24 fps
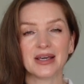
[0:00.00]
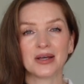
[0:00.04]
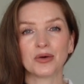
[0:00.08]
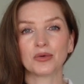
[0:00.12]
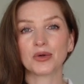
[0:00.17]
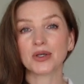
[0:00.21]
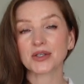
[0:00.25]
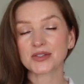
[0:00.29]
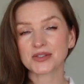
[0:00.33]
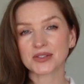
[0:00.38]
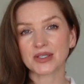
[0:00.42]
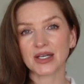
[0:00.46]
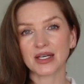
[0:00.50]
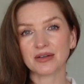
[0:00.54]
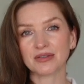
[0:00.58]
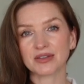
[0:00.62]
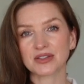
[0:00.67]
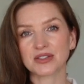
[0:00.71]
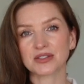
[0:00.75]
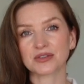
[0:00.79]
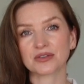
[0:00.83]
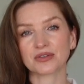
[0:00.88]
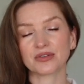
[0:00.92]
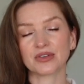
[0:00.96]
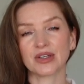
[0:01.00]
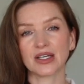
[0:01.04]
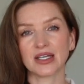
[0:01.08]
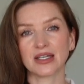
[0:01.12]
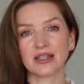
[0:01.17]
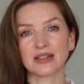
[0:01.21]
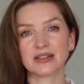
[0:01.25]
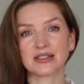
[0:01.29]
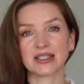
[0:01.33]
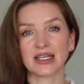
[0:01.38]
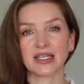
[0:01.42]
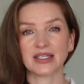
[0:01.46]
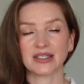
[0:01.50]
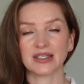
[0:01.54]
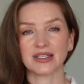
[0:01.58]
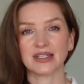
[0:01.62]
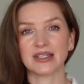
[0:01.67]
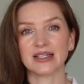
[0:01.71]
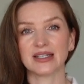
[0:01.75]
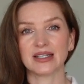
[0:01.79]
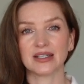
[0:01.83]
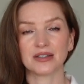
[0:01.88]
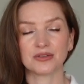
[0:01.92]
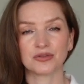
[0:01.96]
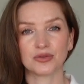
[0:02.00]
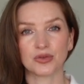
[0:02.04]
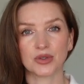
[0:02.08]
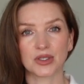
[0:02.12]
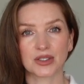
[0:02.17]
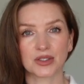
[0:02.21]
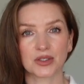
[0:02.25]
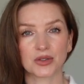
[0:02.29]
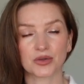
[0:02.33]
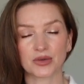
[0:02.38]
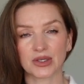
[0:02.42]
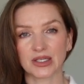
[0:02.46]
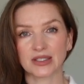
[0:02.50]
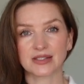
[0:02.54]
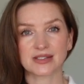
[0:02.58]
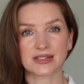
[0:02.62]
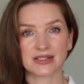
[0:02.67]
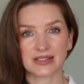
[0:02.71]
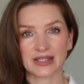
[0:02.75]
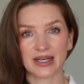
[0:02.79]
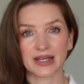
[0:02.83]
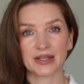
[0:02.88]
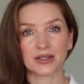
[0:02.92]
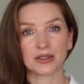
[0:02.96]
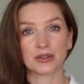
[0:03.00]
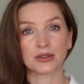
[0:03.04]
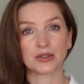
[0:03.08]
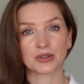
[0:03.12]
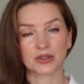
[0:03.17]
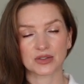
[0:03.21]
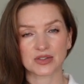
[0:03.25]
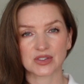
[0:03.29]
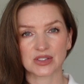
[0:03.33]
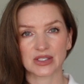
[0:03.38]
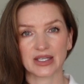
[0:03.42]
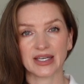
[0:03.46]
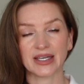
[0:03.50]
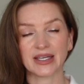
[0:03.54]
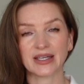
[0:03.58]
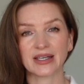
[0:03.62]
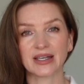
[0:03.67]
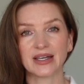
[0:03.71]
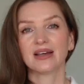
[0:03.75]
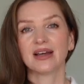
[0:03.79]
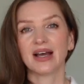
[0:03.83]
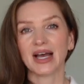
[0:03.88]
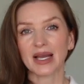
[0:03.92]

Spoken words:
We also have a different idea of what great style looks like.